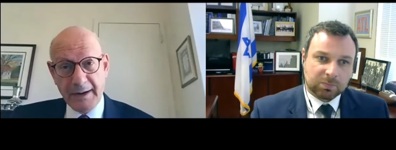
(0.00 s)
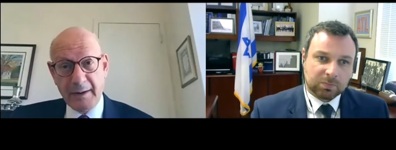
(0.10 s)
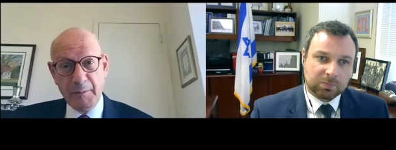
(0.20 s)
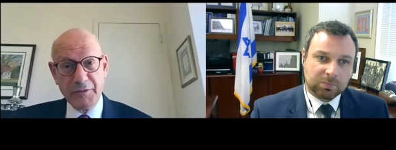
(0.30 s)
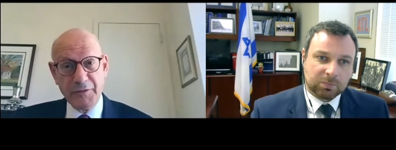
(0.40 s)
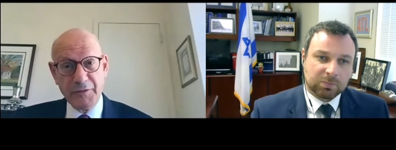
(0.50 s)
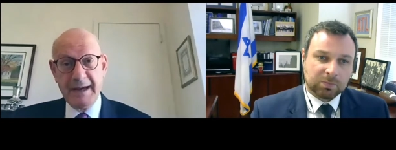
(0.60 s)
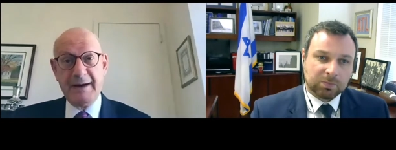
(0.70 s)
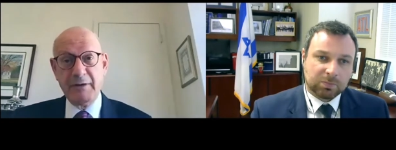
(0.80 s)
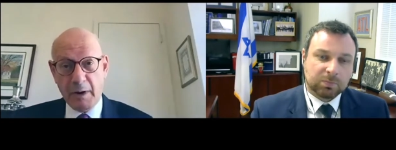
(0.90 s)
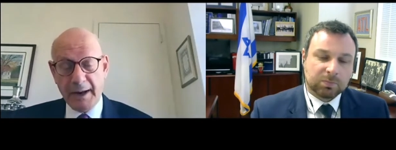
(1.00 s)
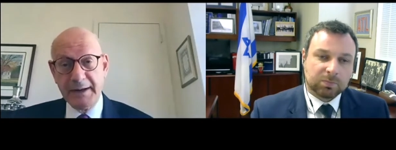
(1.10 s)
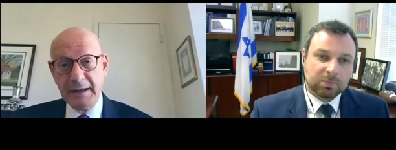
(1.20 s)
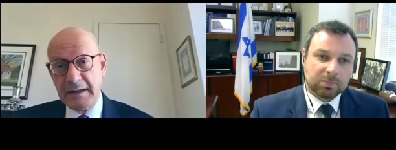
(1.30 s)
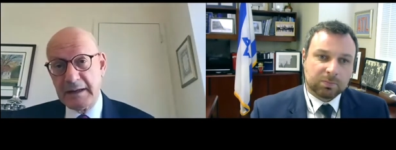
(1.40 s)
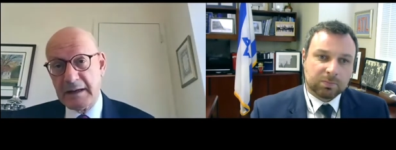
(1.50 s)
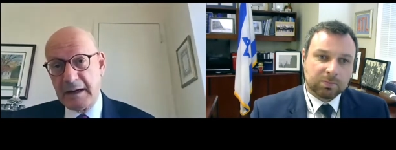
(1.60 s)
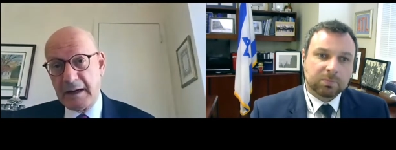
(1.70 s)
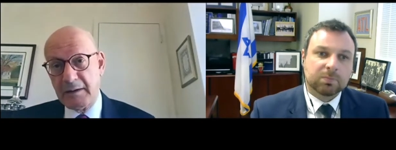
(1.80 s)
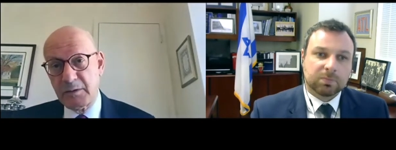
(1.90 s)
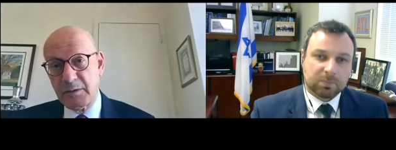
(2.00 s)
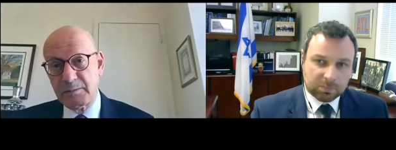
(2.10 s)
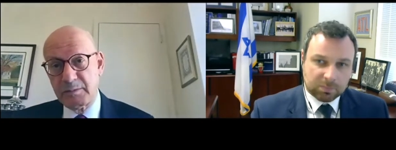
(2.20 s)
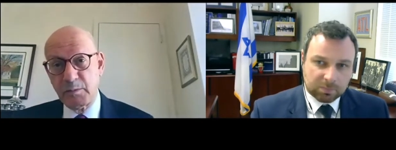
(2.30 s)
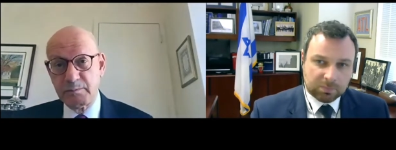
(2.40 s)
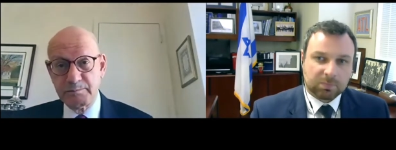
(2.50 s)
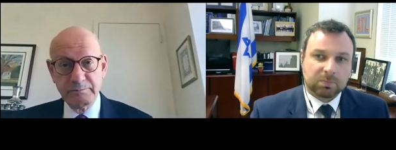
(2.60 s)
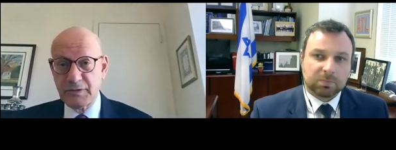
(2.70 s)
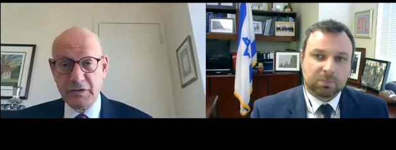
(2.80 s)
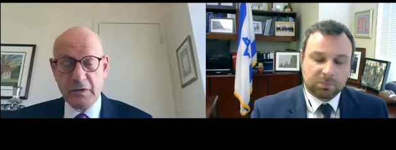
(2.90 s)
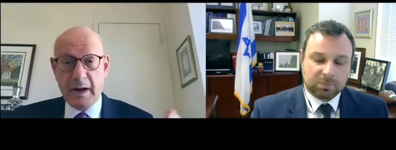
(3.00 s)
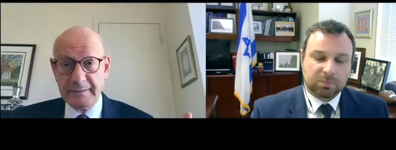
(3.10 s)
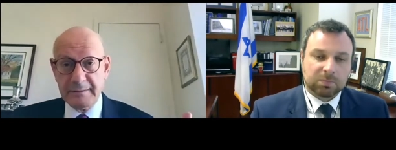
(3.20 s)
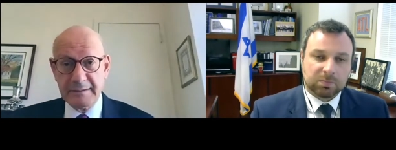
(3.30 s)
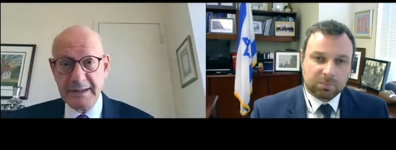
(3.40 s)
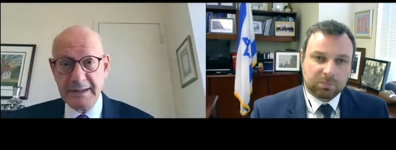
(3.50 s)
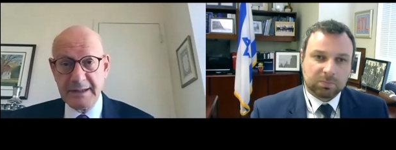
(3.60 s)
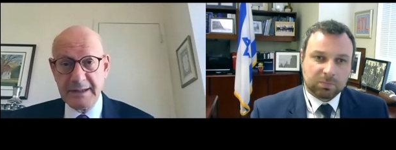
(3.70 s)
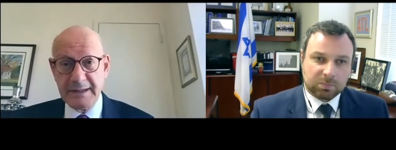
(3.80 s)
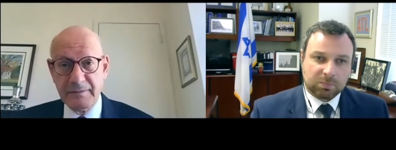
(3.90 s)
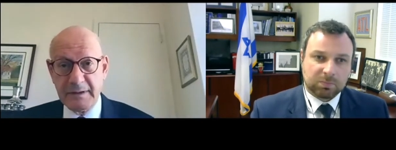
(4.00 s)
Speaker 1: almost everyone uh, who who sought to have a